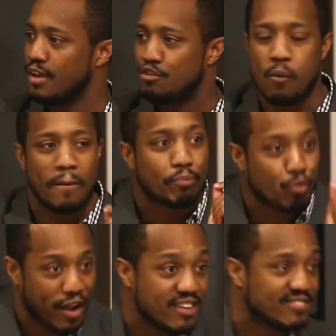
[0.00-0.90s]
to
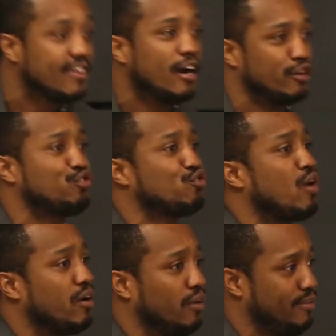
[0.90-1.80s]
embrace a
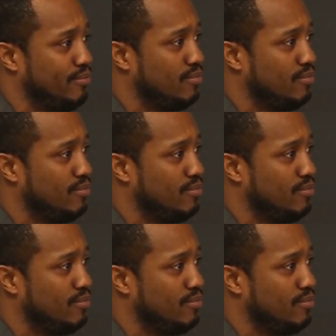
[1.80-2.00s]
struggle.